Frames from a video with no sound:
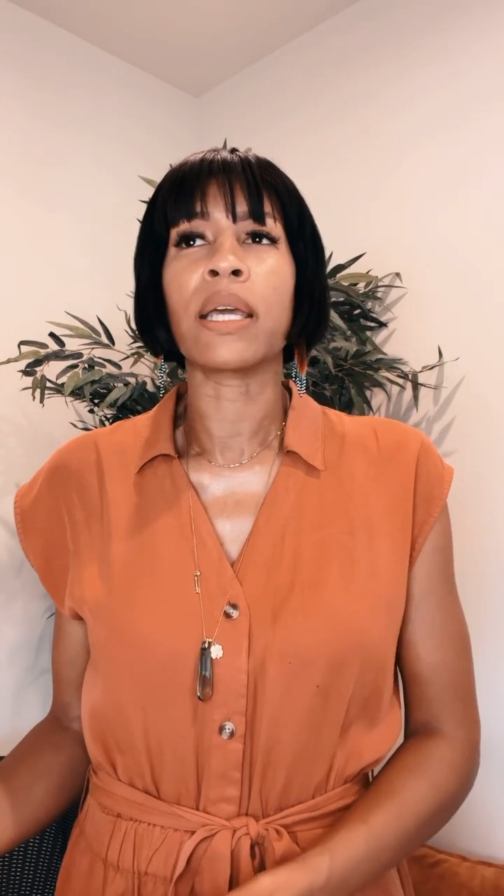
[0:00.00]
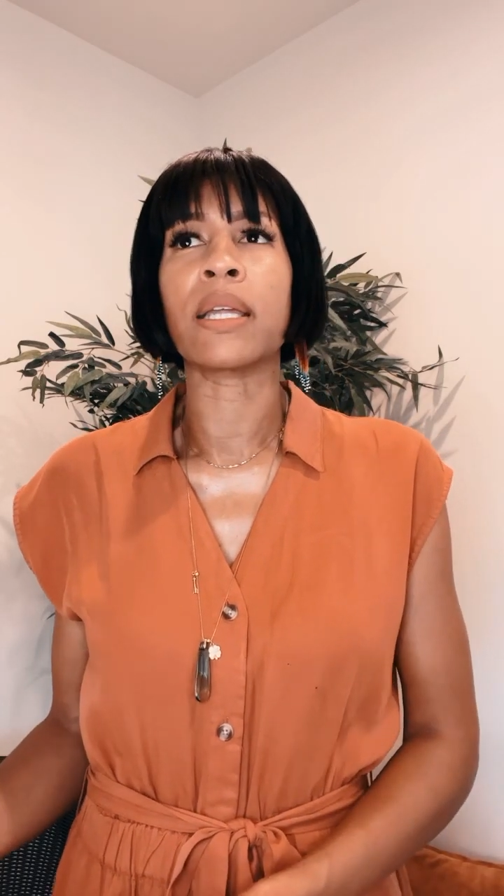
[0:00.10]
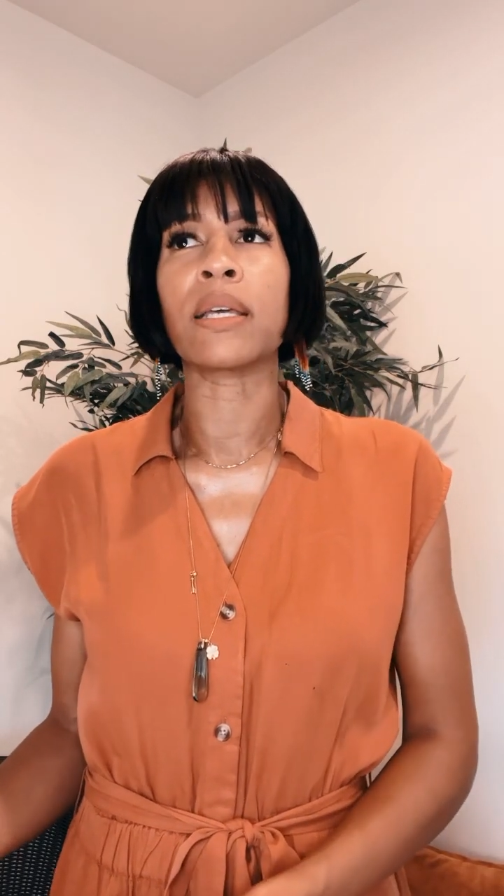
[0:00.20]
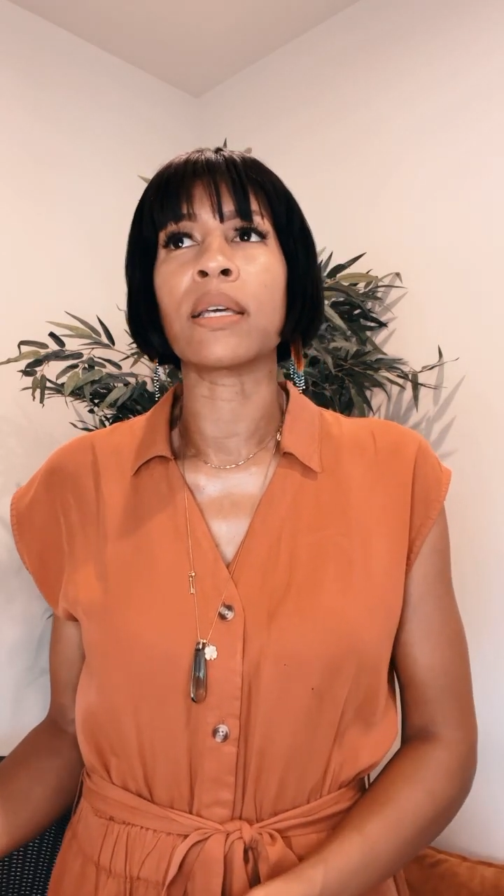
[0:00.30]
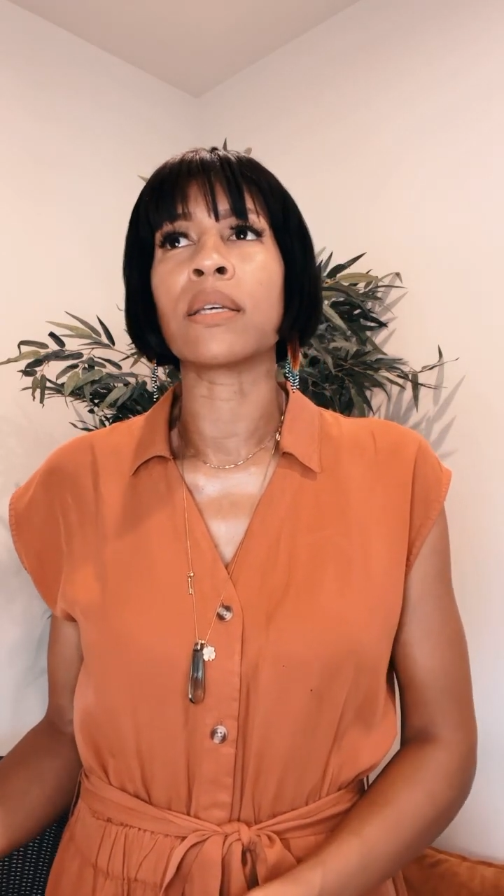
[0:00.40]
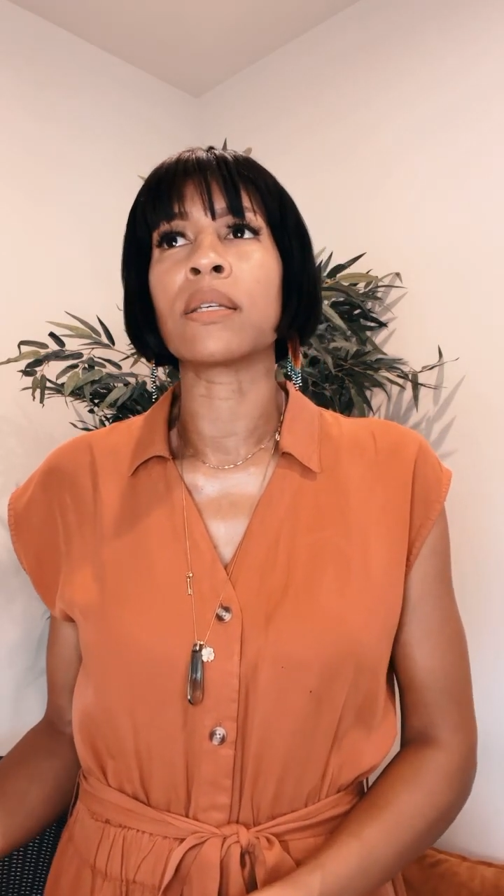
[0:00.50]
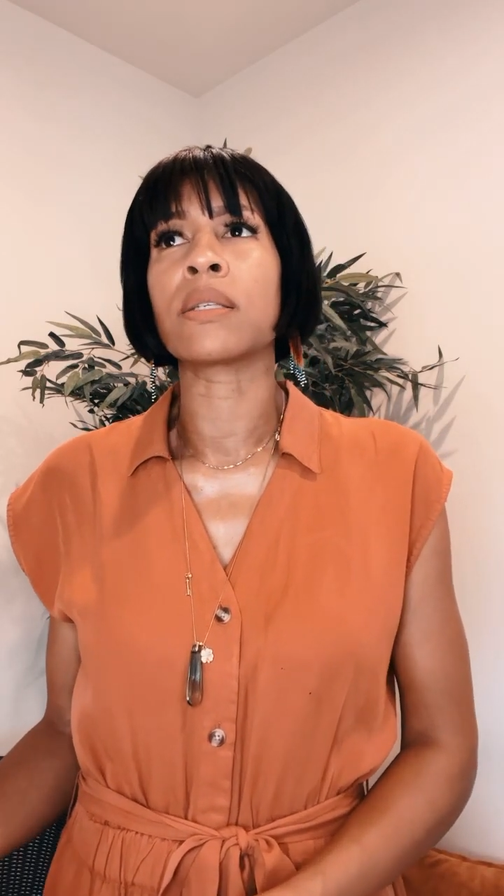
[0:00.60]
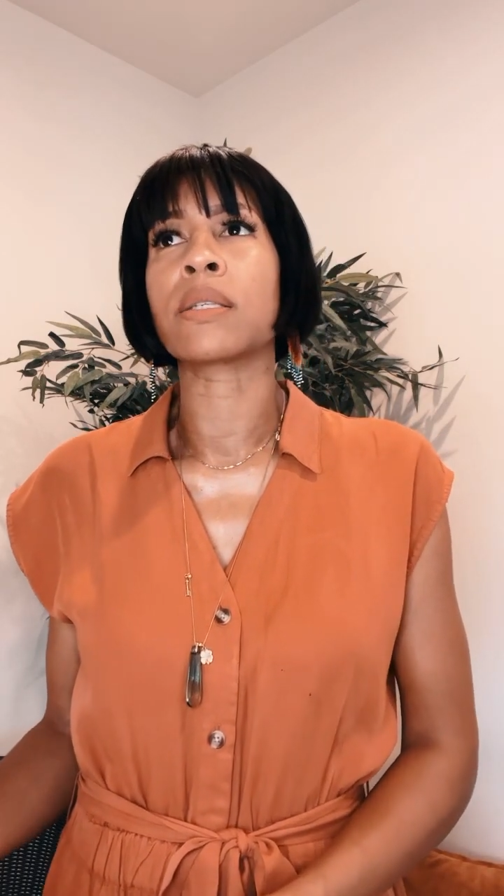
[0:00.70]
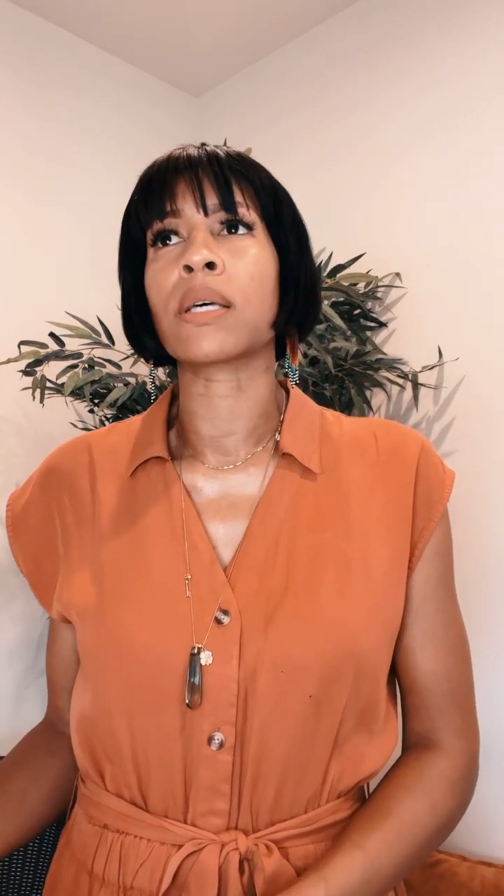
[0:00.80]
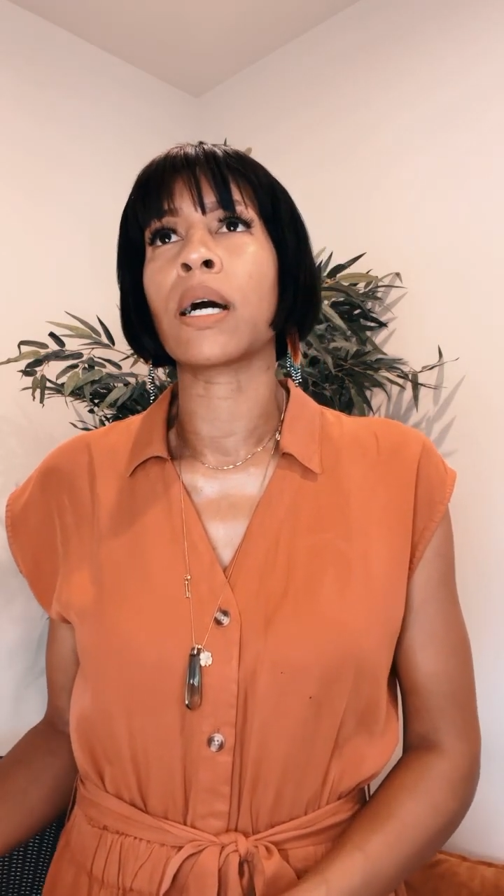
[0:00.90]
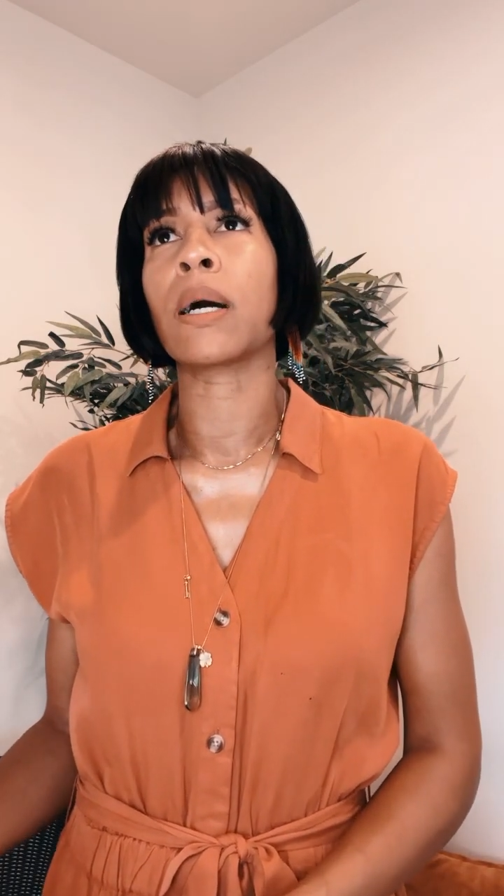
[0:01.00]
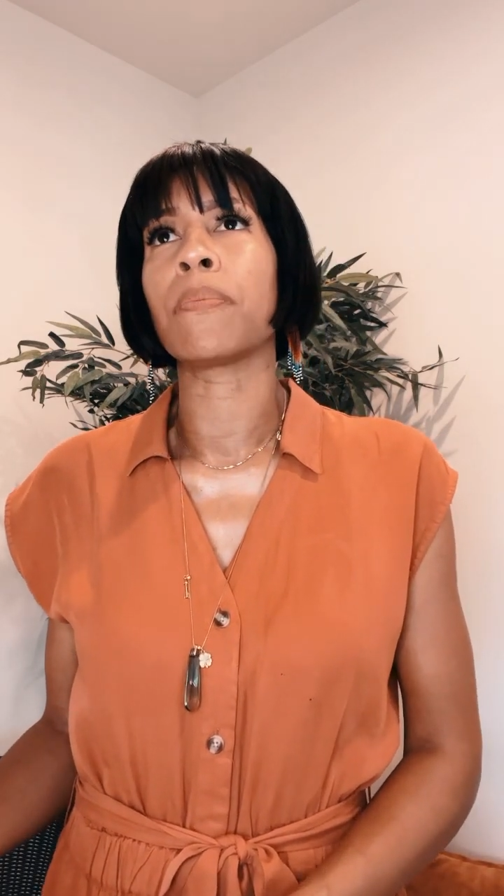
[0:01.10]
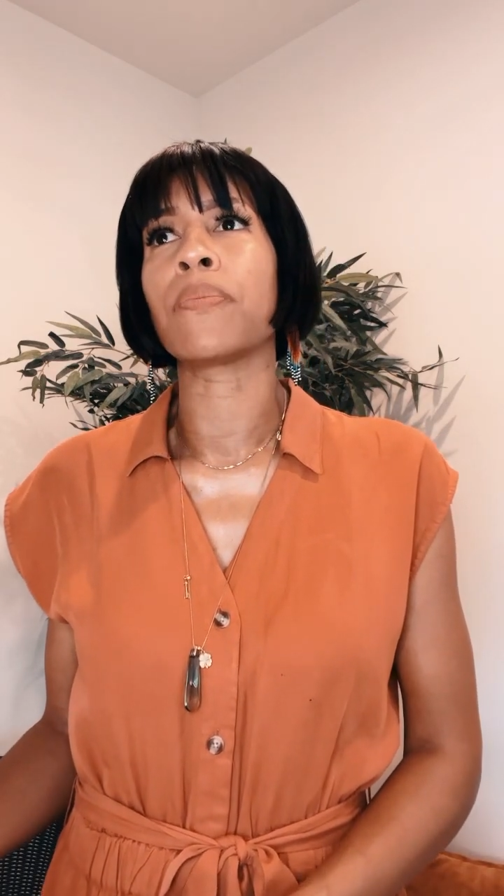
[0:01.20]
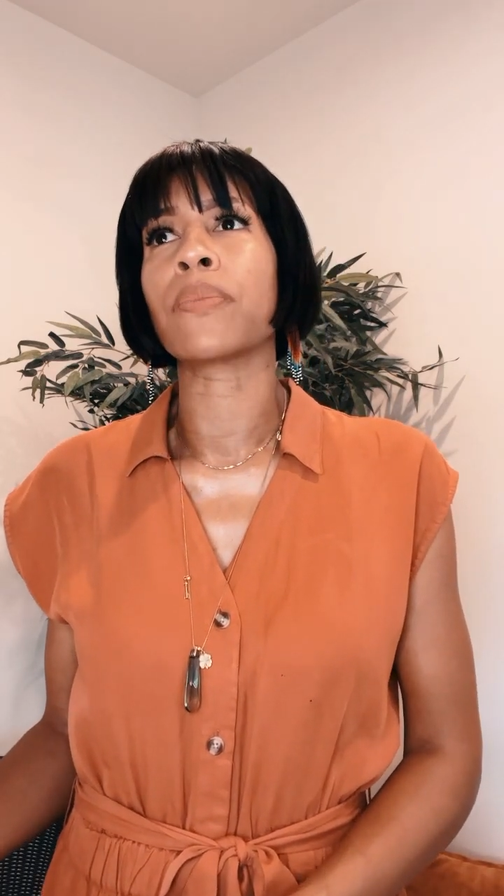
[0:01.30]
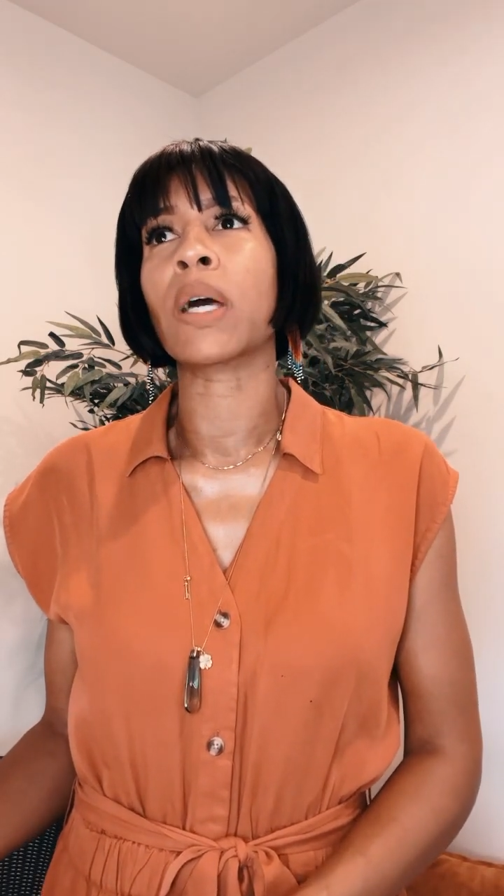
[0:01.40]
it is
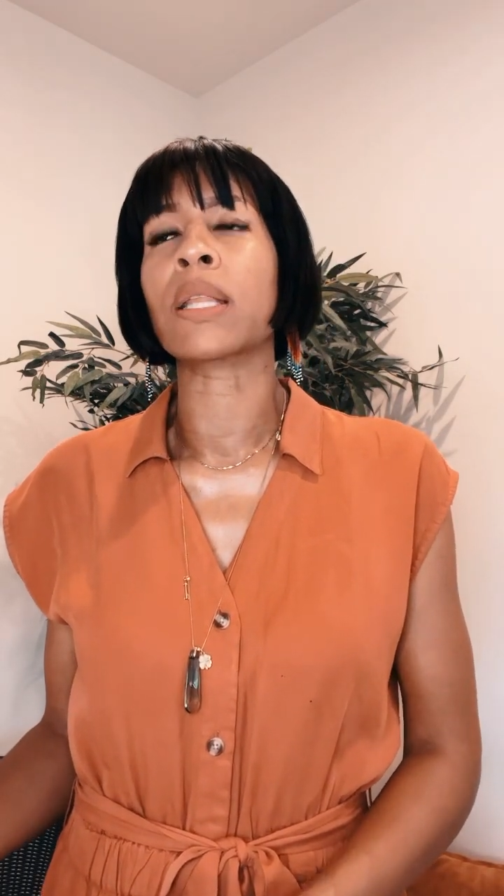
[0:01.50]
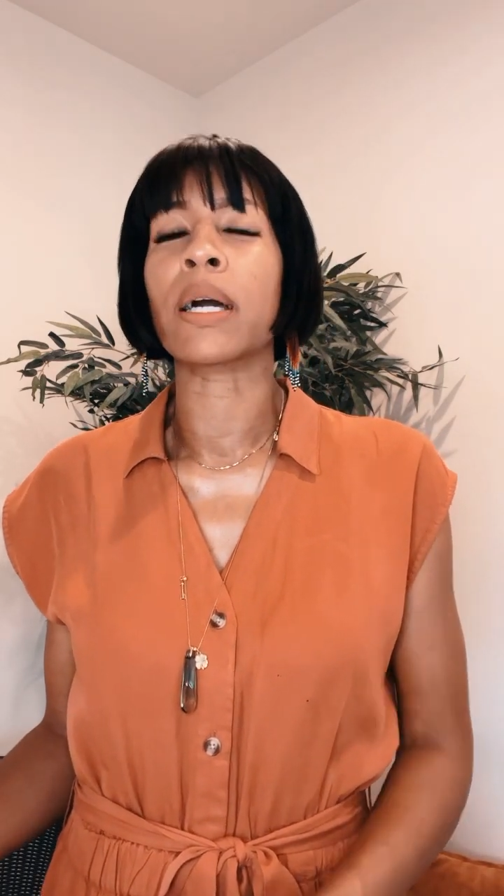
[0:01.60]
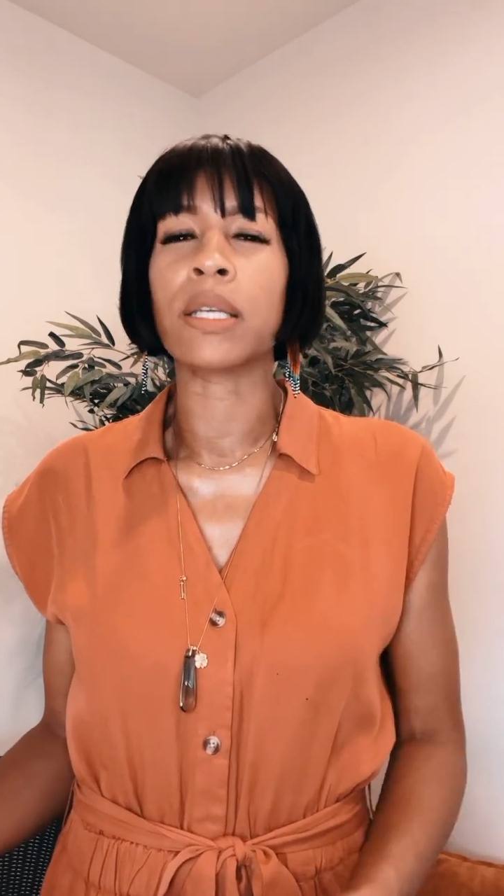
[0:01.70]
a lot